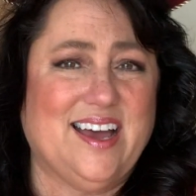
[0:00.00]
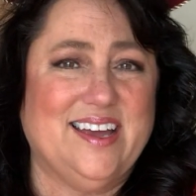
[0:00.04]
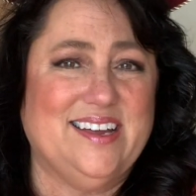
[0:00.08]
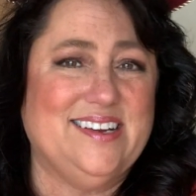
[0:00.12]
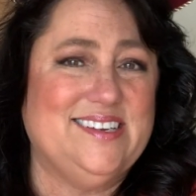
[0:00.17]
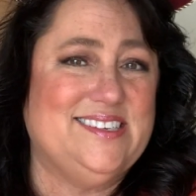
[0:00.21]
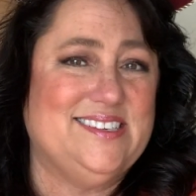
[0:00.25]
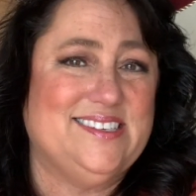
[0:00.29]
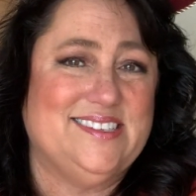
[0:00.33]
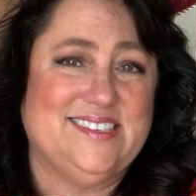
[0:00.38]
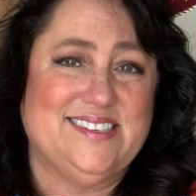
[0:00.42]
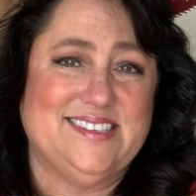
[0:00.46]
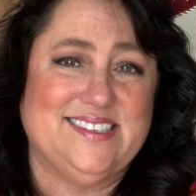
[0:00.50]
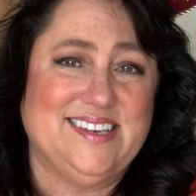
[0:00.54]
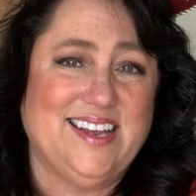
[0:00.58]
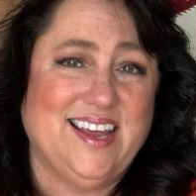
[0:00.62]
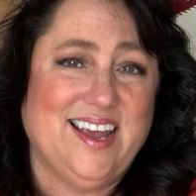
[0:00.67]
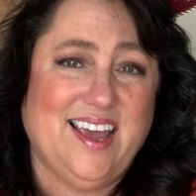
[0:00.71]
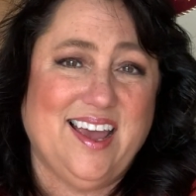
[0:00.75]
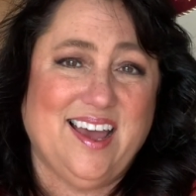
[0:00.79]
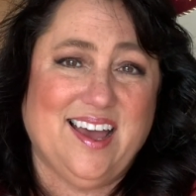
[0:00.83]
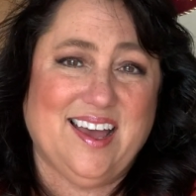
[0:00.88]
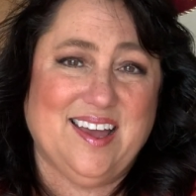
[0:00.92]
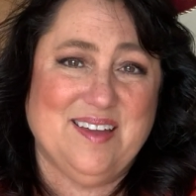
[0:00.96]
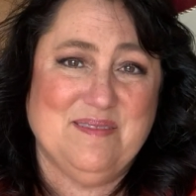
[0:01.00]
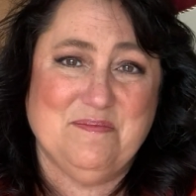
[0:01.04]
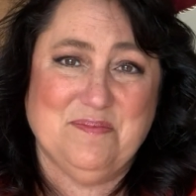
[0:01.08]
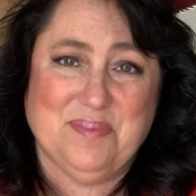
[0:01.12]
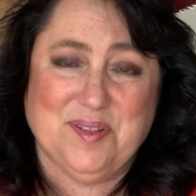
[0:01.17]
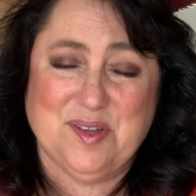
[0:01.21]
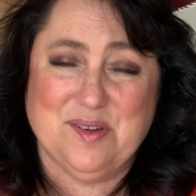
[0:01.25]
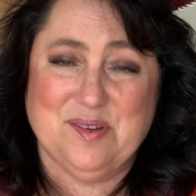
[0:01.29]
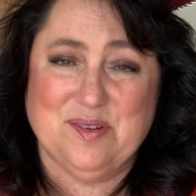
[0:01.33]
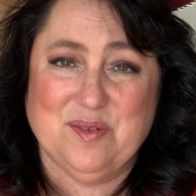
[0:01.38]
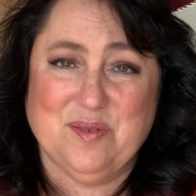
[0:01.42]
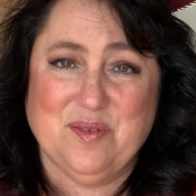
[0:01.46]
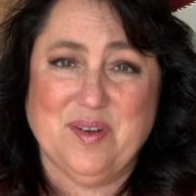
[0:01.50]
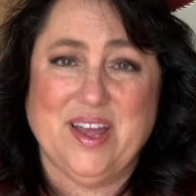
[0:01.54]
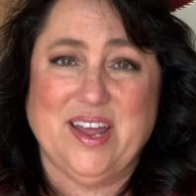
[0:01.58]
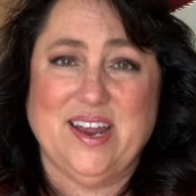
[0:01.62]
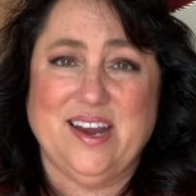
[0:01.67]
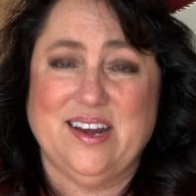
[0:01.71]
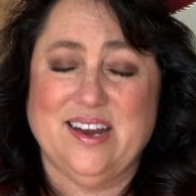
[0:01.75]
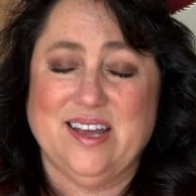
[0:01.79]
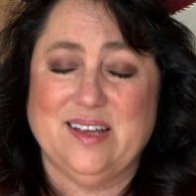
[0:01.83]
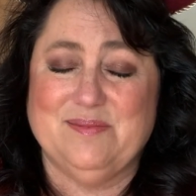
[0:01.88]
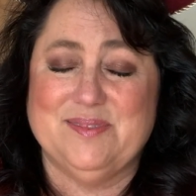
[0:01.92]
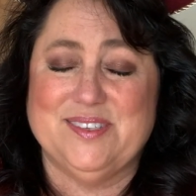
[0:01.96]
I'm blown
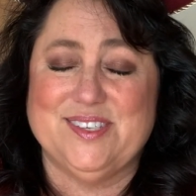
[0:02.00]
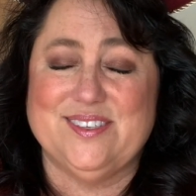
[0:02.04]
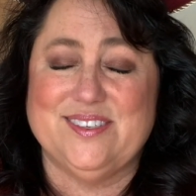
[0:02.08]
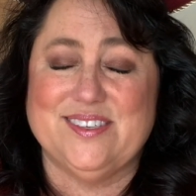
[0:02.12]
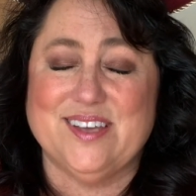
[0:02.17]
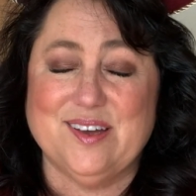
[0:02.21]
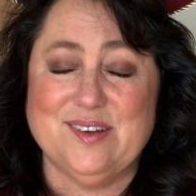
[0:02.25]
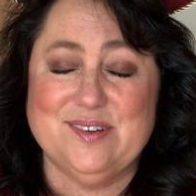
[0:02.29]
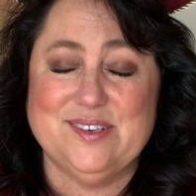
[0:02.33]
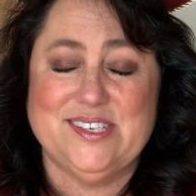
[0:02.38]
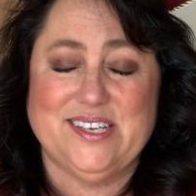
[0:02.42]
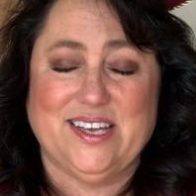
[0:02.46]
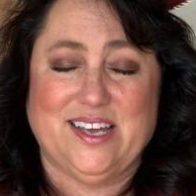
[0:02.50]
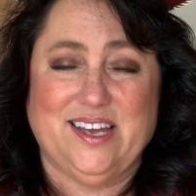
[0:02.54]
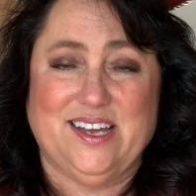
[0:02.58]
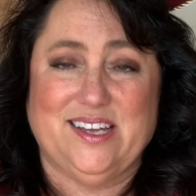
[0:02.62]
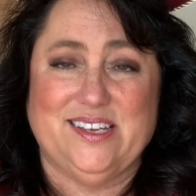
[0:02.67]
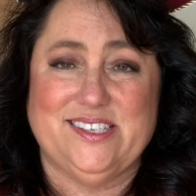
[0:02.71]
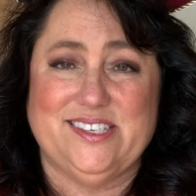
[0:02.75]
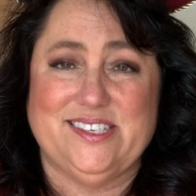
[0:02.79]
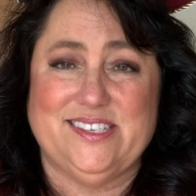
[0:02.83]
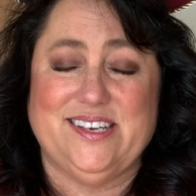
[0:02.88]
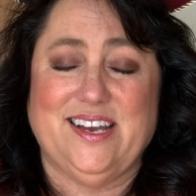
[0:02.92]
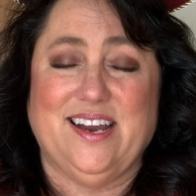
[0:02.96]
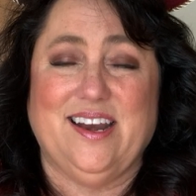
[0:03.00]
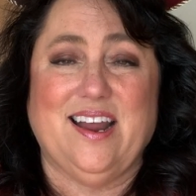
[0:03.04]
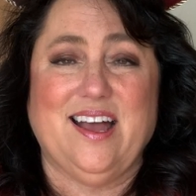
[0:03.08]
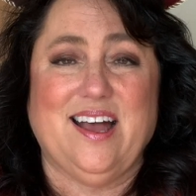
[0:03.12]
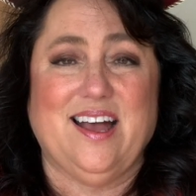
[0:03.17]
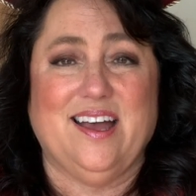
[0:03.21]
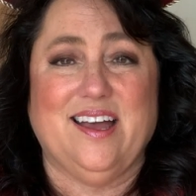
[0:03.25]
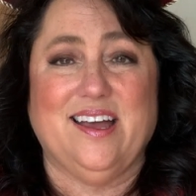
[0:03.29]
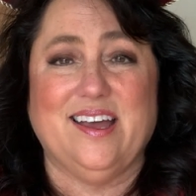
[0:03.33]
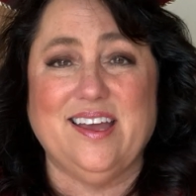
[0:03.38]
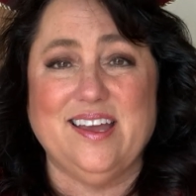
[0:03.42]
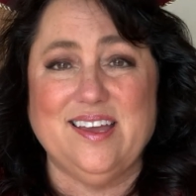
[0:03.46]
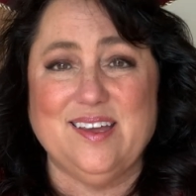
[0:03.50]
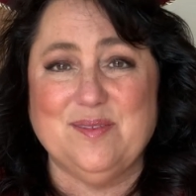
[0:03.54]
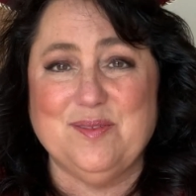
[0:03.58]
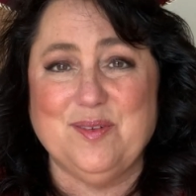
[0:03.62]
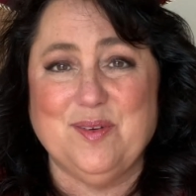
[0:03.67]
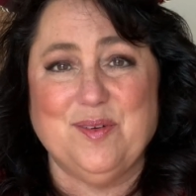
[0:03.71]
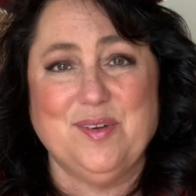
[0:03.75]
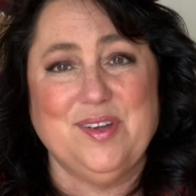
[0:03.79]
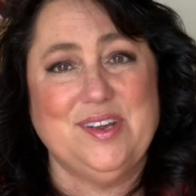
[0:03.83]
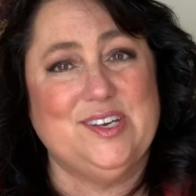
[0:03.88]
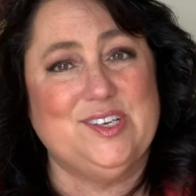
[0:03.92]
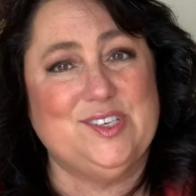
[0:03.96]
away and I'm so touched, and I am
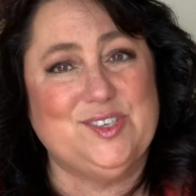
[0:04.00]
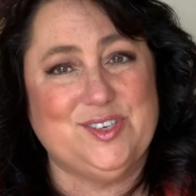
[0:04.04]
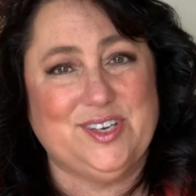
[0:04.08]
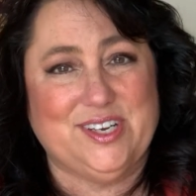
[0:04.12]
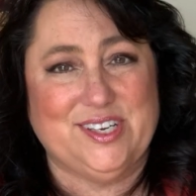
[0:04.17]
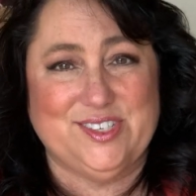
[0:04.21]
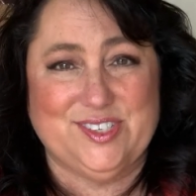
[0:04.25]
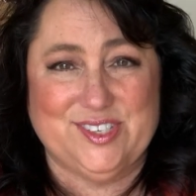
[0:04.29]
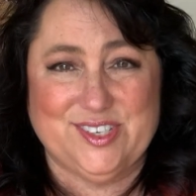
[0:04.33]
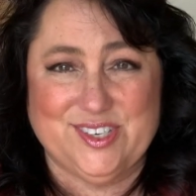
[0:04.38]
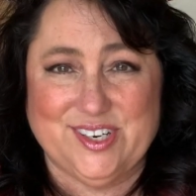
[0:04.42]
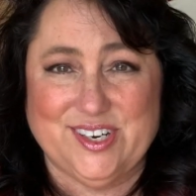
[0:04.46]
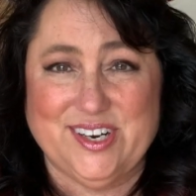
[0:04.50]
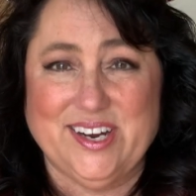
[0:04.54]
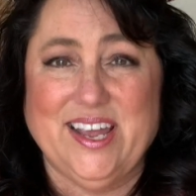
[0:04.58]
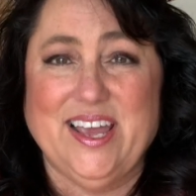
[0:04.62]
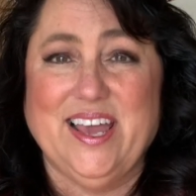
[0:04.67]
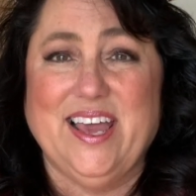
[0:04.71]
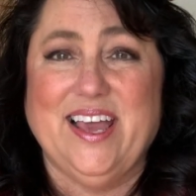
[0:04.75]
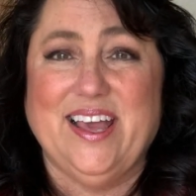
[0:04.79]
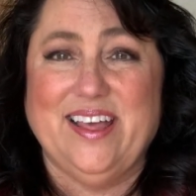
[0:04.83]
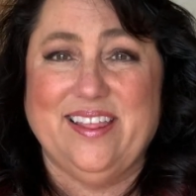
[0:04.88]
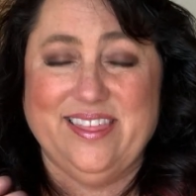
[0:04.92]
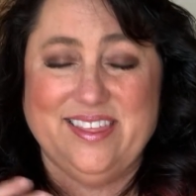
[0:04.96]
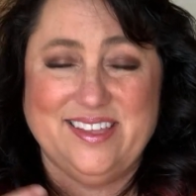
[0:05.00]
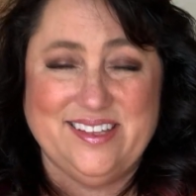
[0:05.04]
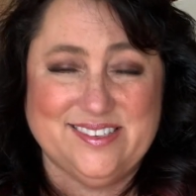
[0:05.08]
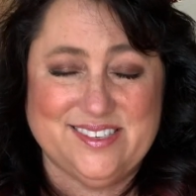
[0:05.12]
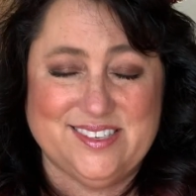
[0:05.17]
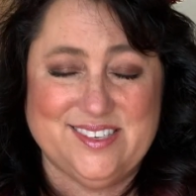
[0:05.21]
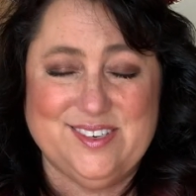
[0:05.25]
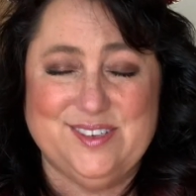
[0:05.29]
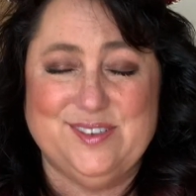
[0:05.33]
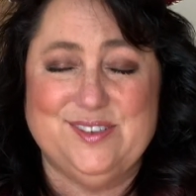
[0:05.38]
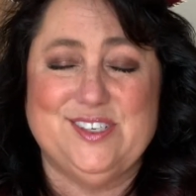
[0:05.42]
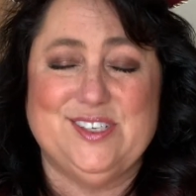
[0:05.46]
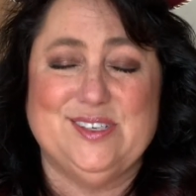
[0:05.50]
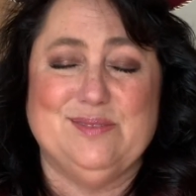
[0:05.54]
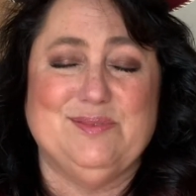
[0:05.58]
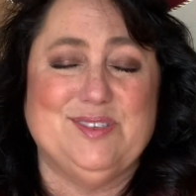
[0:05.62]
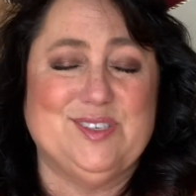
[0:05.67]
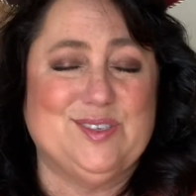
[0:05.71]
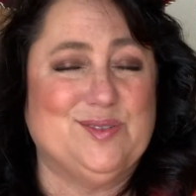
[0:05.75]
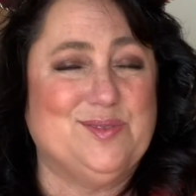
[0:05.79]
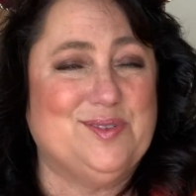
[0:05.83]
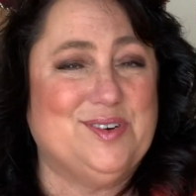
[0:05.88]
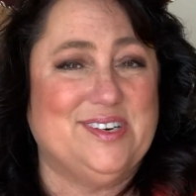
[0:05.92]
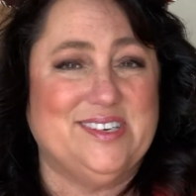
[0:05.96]
going to treasure these new gem
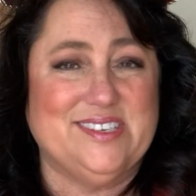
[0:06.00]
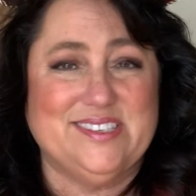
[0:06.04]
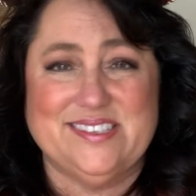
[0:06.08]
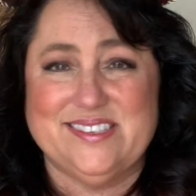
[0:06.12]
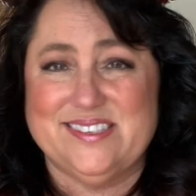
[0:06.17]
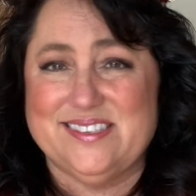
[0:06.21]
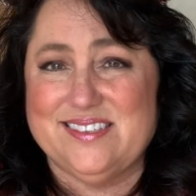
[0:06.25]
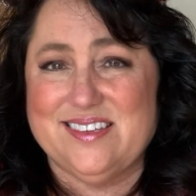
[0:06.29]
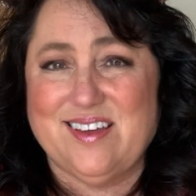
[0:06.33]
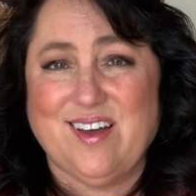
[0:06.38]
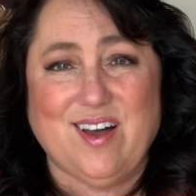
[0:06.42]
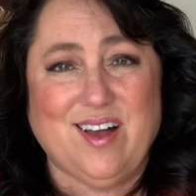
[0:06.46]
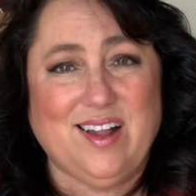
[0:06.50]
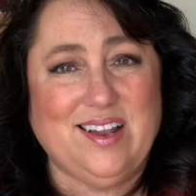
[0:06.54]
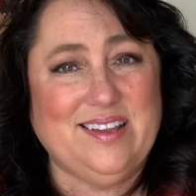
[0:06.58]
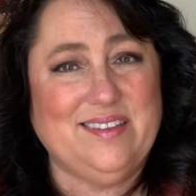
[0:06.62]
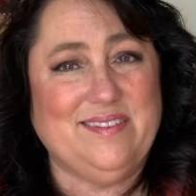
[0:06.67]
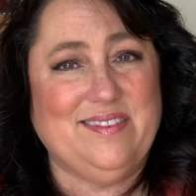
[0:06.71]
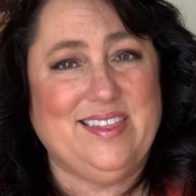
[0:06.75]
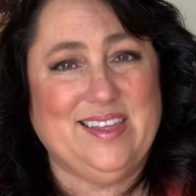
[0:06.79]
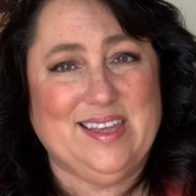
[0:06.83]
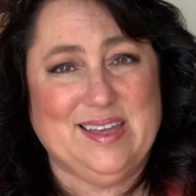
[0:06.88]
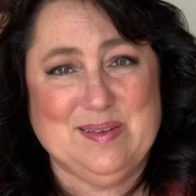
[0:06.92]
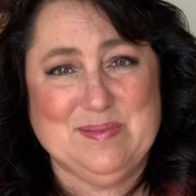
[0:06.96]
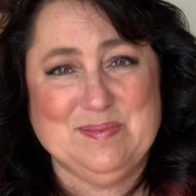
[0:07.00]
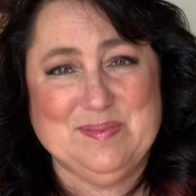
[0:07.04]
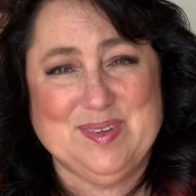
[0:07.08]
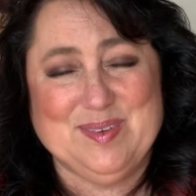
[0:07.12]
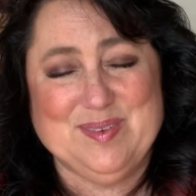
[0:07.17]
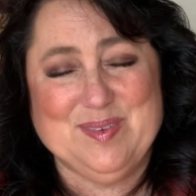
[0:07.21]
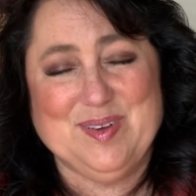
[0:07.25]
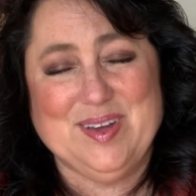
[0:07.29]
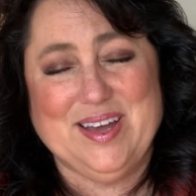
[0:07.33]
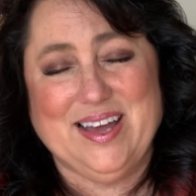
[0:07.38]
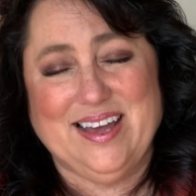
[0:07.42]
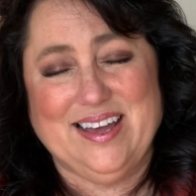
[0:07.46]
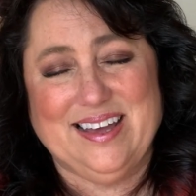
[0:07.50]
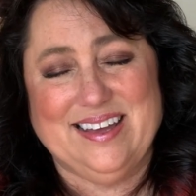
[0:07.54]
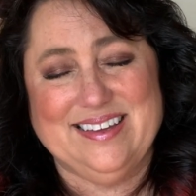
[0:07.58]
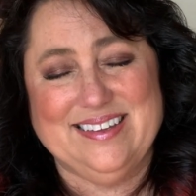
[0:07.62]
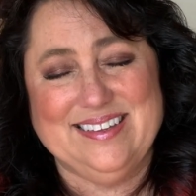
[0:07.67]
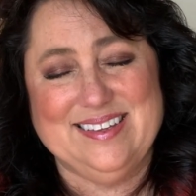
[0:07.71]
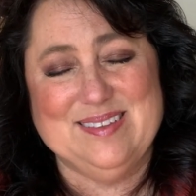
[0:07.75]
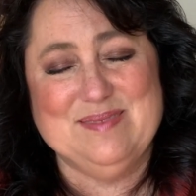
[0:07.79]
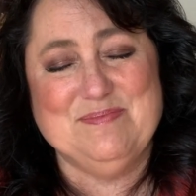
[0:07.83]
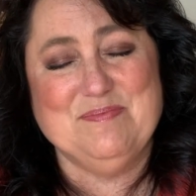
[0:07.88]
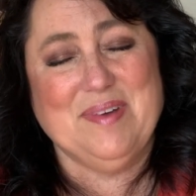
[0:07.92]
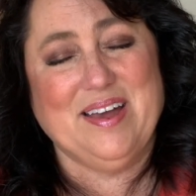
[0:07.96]
shores, all of them
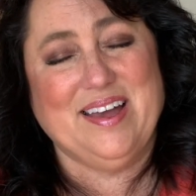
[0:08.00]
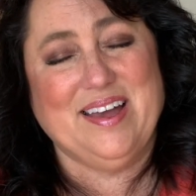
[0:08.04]
in